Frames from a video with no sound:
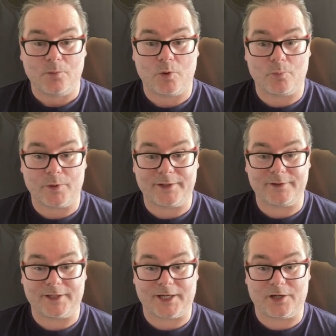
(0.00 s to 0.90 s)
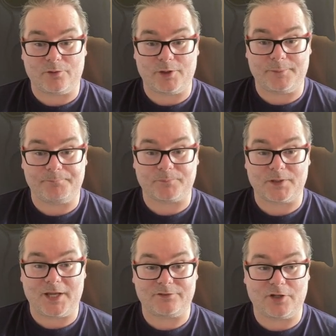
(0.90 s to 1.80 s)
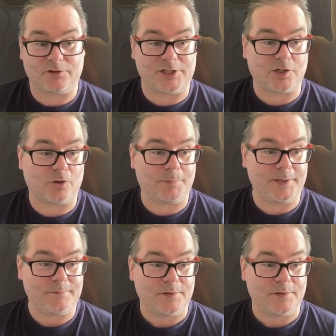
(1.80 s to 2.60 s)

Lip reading: when we did our SRD copy.